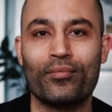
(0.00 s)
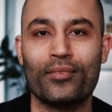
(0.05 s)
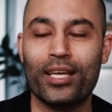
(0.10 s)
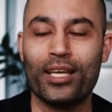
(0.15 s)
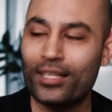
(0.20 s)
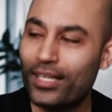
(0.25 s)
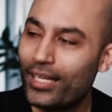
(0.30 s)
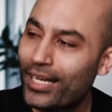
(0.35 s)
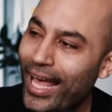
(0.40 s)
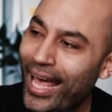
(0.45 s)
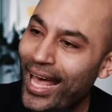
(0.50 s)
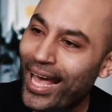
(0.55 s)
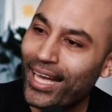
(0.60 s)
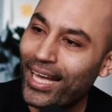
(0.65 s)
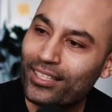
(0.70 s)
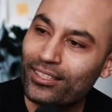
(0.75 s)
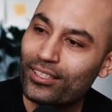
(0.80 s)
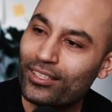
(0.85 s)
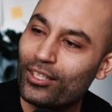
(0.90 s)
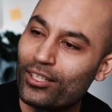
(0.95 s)
And then
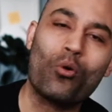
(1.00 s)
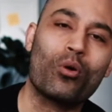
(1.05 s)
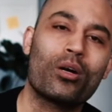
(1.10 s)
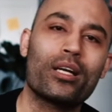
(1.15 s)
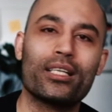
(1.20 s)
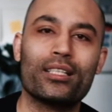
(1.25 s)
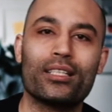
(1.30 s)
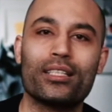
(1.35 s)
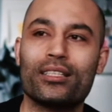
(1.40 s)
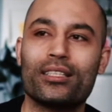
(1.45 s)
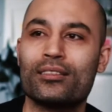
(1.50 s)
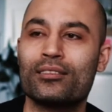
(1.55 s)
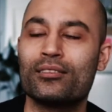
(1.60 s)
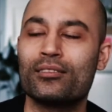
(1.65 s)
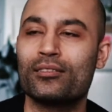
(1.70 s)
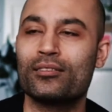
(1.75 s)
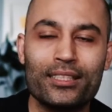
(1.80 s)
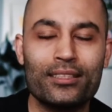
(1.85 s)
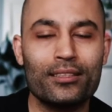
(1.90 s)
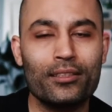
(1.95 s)
act accordingly.
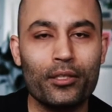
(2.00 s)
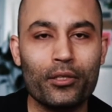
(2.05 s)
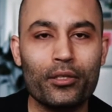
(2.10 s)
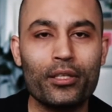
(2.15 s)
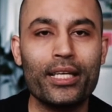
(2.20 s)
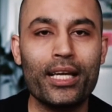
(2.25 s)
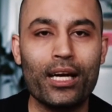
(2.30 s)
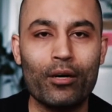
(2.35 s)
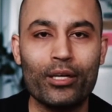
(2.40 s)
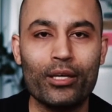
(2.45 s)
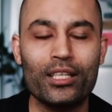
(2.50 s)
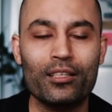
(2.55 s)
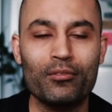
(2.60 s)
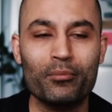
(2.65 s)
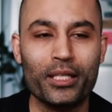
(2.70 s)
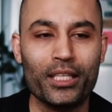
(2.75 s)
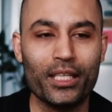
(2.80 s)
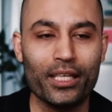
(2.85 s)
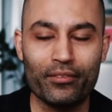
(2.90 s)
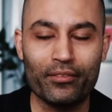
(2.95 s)
It's literally how I live
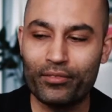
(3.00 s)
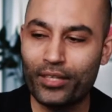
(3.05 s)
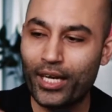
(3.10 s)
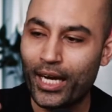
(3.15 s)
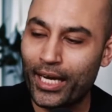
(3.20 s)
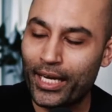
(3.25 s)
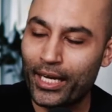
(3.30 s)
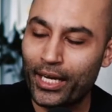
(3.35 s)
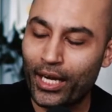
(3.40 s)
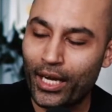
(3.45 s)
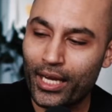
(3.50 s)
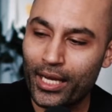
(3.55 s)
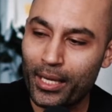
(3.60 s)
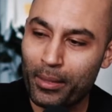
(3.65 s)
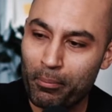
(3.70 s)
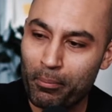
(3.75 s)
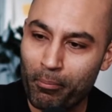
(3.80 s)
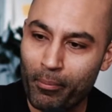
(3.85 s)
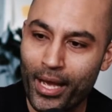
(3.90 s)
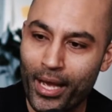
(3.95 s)
my life. I
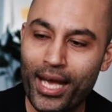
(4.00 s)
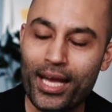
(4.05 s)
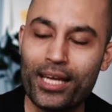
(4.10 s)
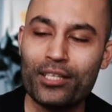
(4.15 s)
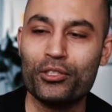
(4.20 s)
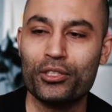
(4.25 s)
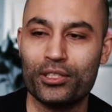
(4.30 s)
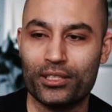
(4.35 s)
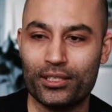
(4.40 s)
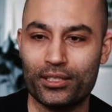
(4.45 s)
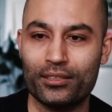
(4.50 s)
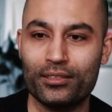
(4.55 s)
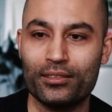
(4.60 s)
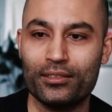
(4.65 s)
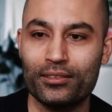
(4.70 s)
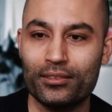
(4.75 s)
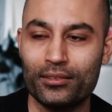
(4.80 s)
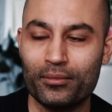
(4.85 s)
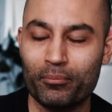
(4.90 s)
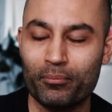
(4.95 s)

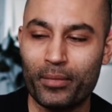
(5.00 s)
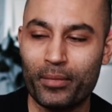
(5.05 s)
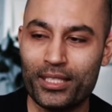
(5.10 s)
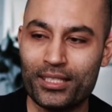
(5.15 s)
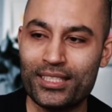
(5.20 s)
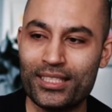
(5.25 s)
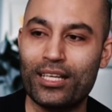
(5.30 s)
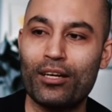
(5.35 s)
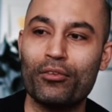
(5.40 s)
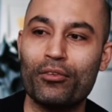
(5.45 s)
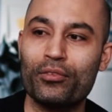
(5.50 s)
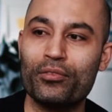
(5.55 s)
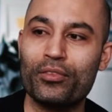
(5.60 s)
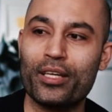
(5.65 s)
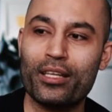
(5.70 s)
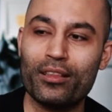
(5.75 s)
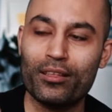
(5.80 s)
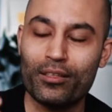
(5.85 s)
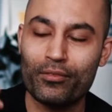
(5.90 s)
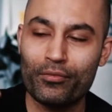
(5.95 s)
imagine myself
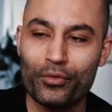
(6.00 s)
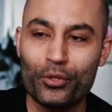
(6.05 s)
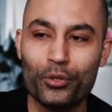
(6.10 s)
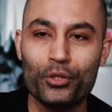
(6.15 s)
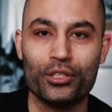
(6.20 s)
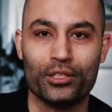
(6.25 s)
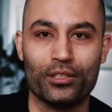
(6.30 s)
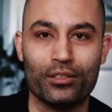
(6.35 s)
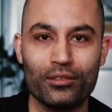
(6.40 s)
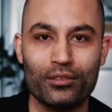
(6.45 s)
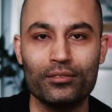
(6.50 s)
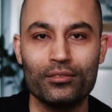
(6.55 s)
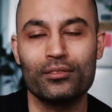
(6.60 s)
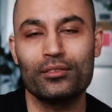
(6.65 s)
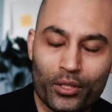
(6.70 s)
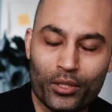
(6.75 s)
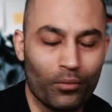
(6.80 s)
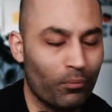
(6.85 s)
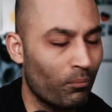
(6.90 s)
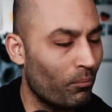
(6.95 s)
in the future
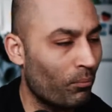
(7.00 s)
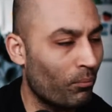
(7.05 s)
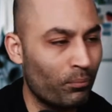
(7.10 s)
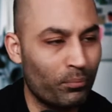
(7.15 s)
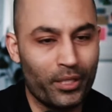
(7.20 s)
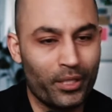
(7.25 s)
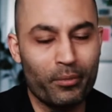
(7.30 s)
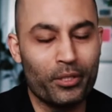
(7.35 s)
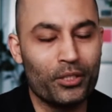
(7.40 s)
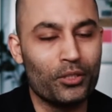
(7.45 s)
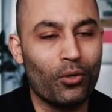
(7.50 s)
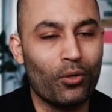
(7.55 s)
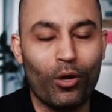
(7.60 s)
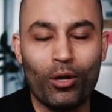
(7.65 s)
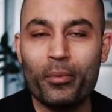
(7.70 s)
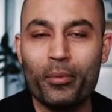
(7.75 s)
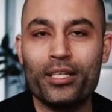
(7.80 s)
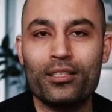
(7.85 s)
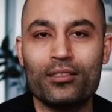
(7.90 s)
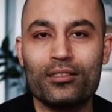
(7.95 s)
with pretty much
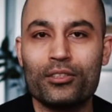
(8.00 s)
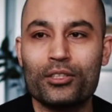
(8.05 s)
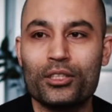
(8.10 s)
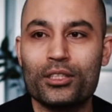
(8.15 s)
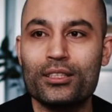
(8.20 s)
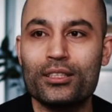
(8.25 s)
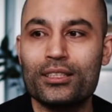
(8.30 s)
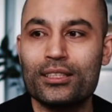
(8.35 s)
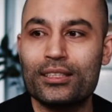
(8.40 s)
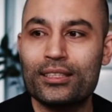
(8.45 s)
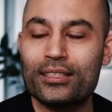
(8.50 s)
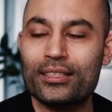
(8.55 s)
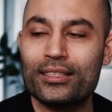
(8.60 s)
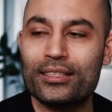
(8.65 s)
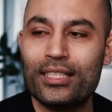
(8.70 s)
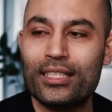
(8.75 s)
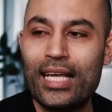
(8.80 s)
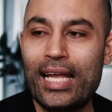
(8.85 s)
all my decisions